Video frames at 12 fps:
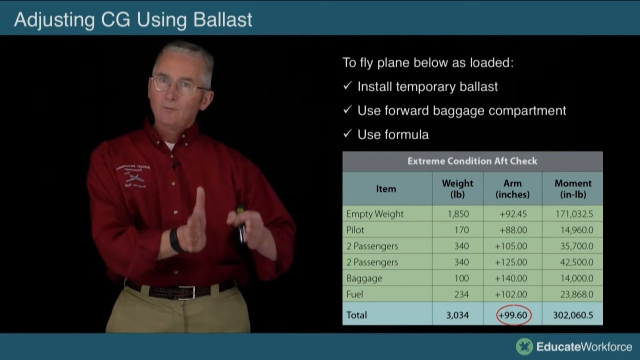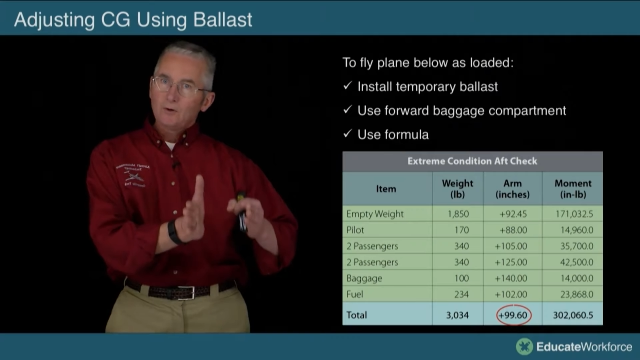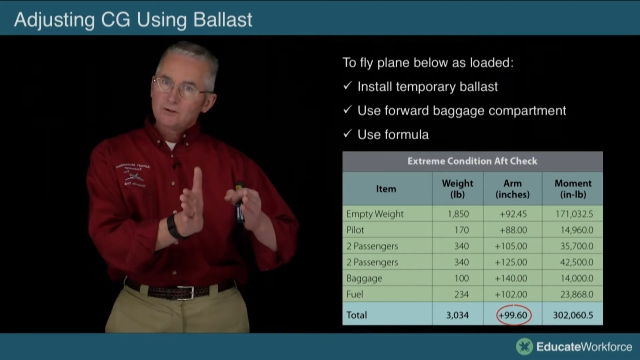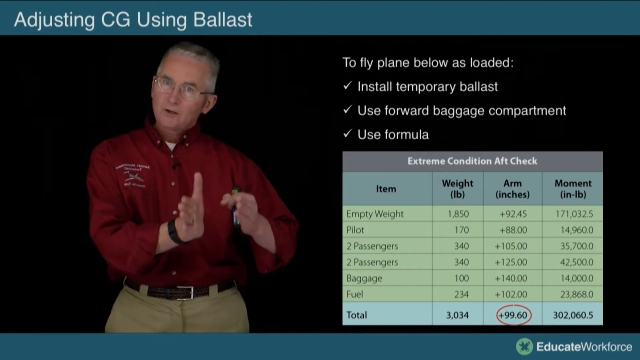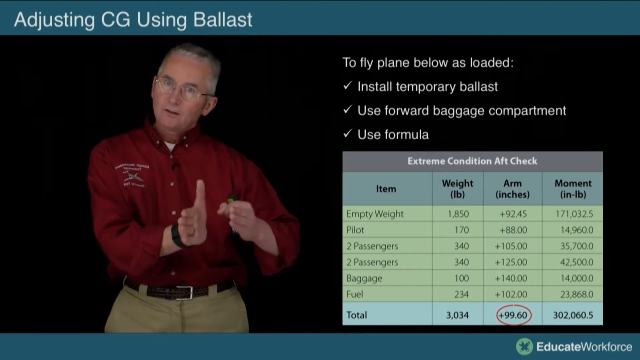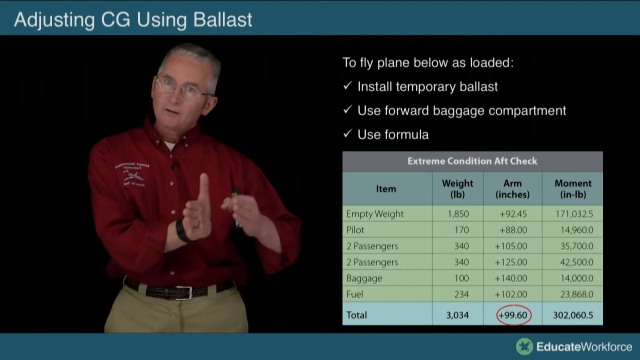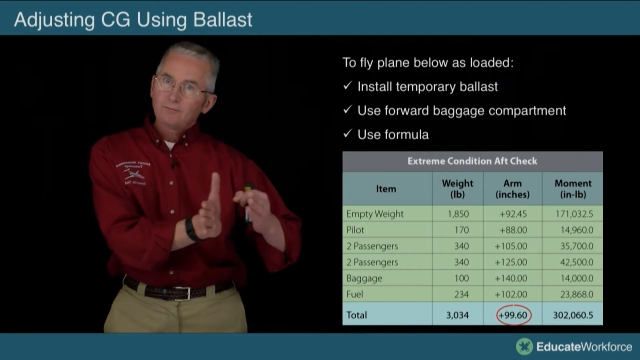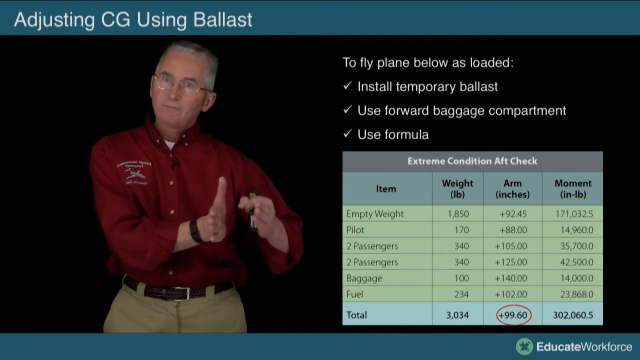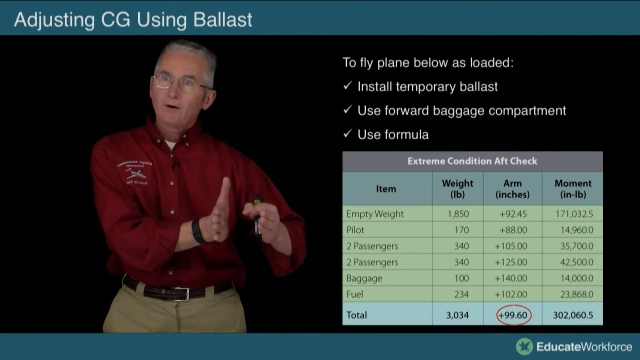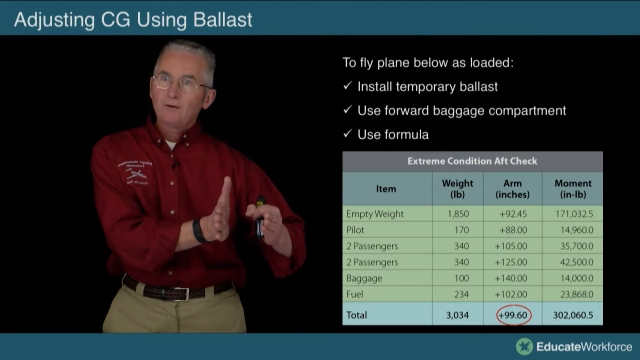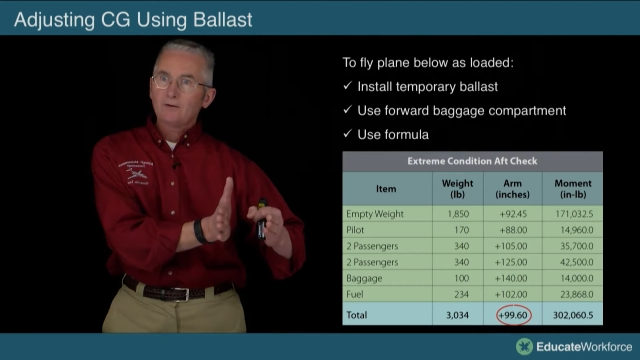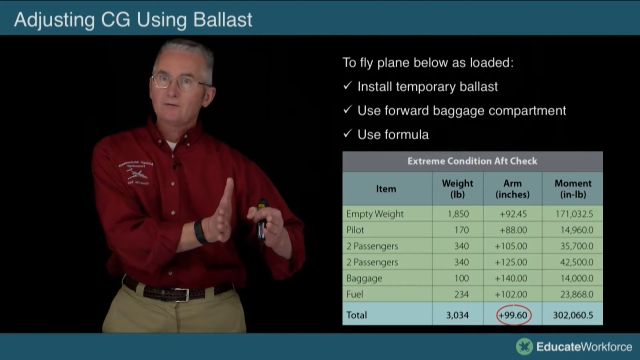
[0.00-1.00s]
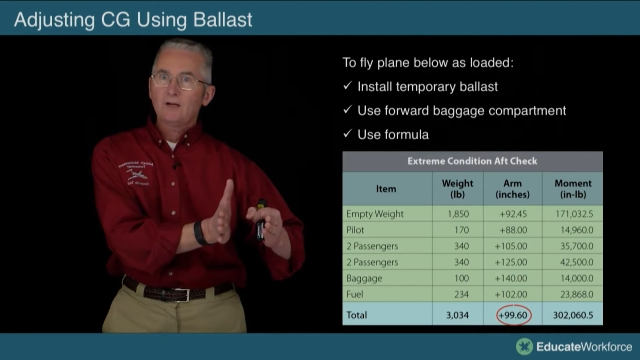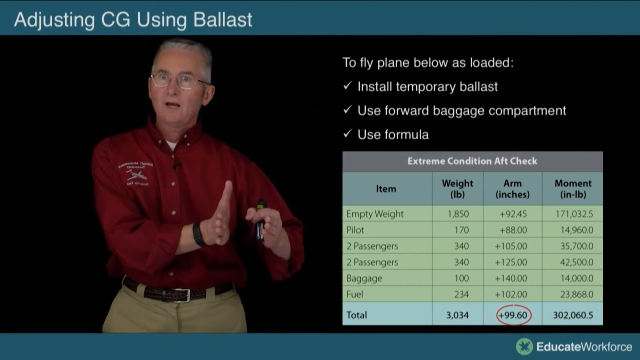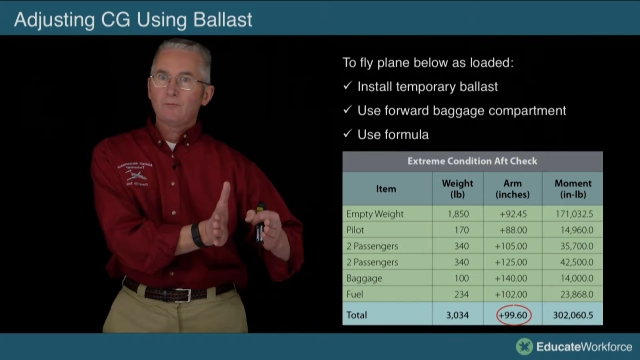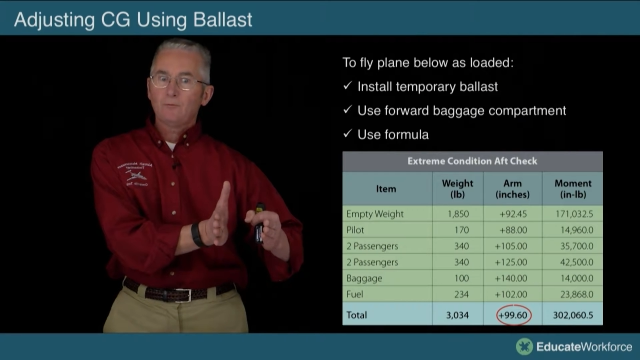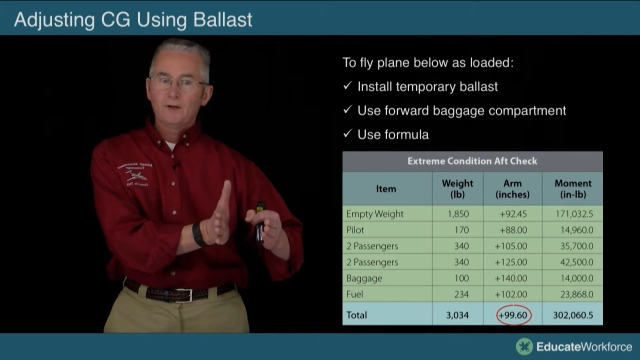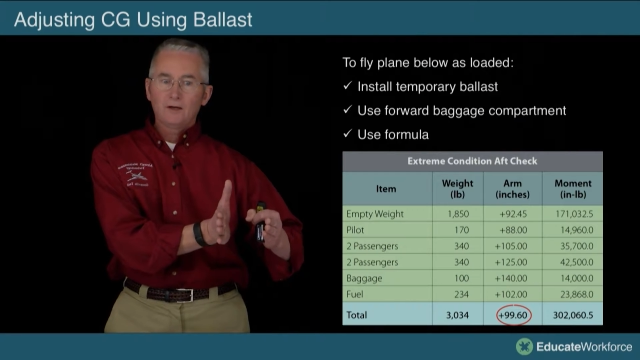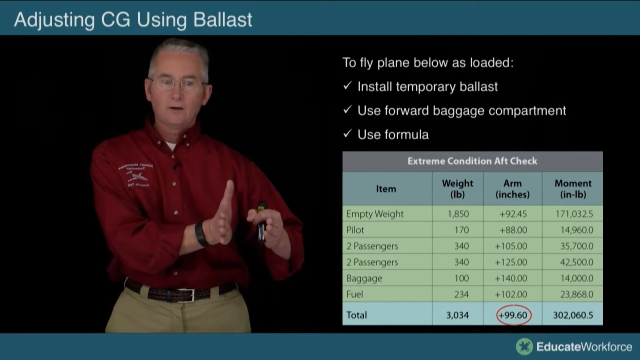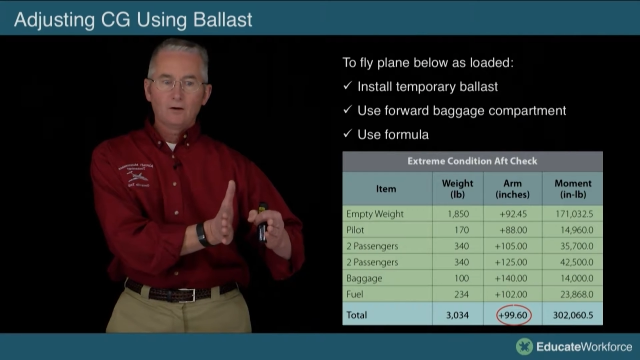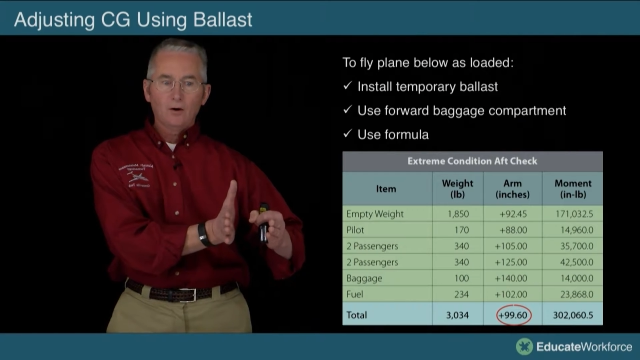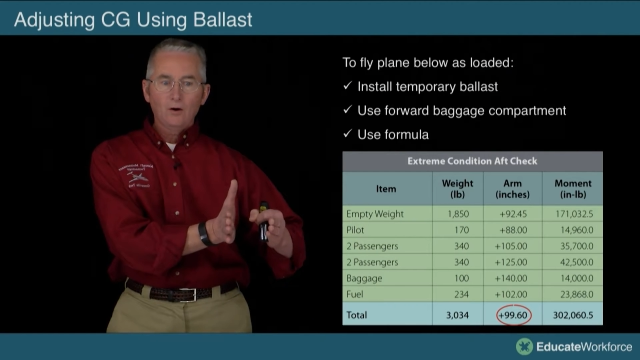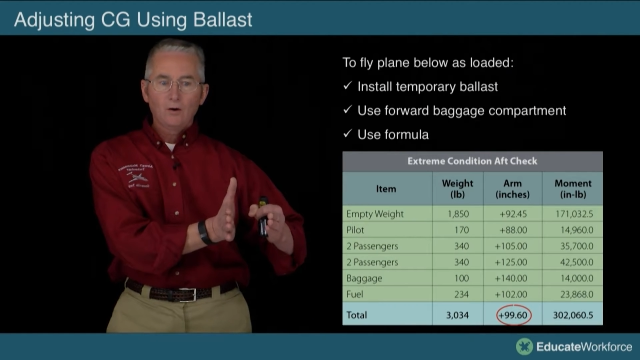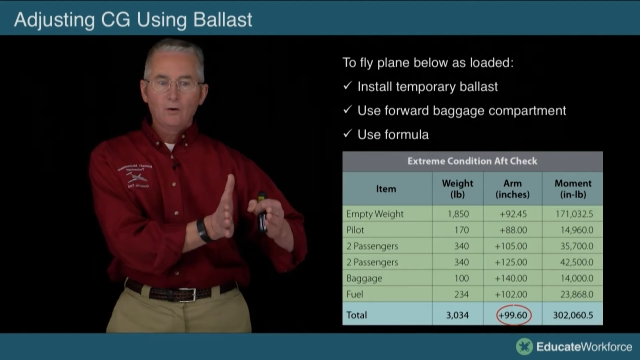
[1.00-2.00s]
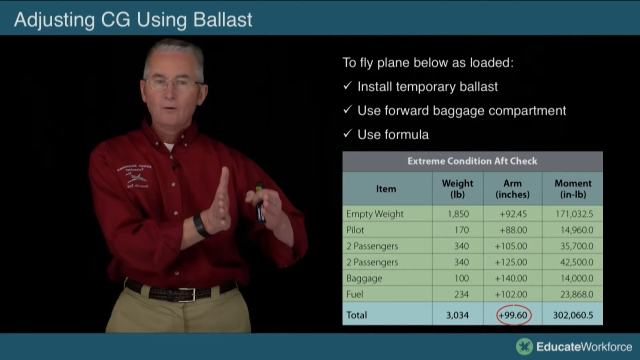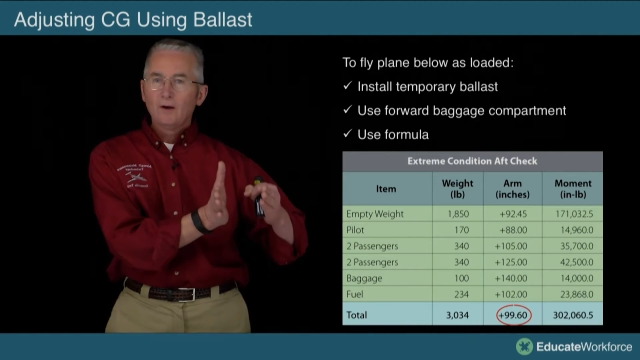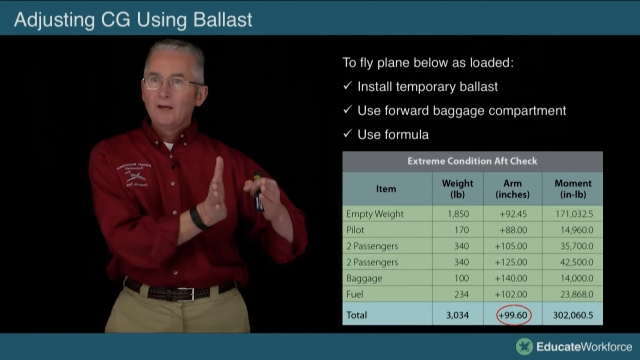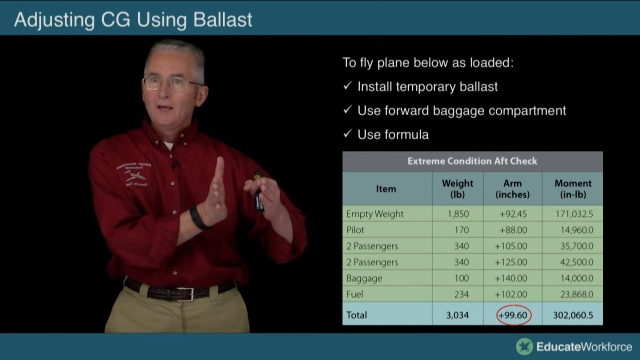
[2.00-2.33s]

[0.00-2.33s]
we said the farthest aft we can go